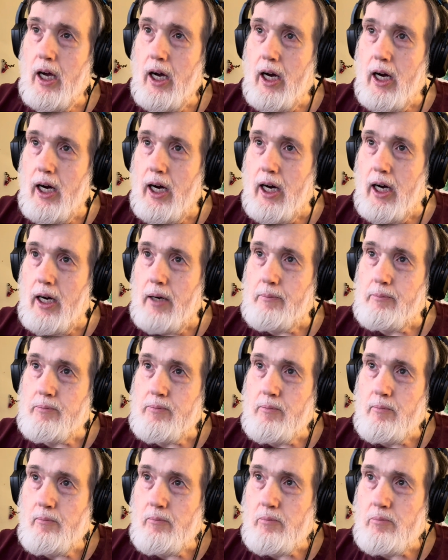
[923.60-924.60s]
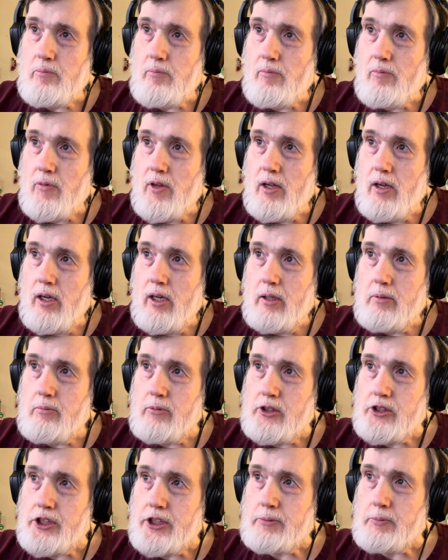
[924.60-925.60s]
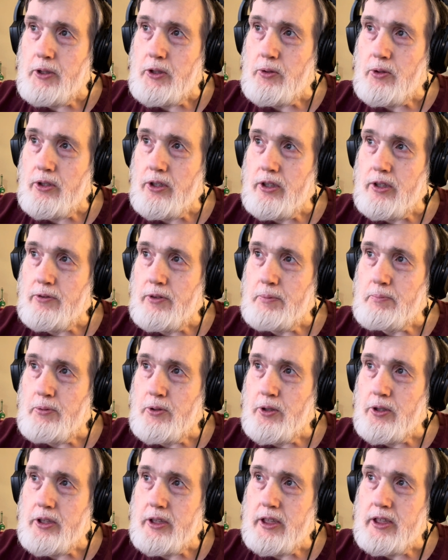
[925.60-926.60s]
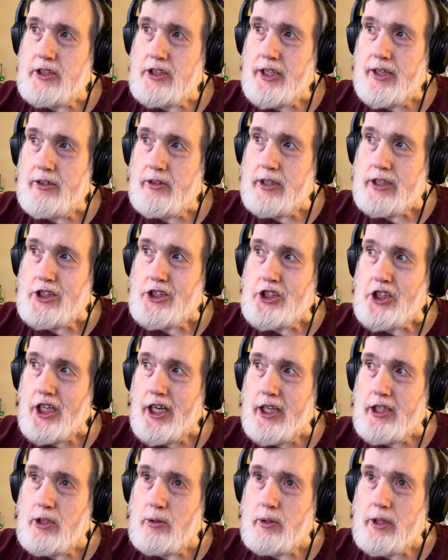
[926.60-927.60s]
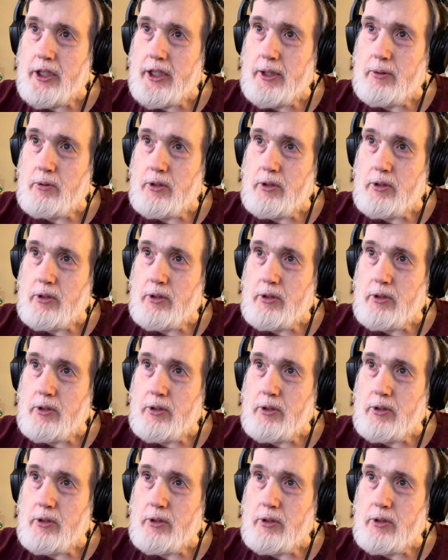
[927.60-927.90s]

Um, she's been ordered to report to jail in January.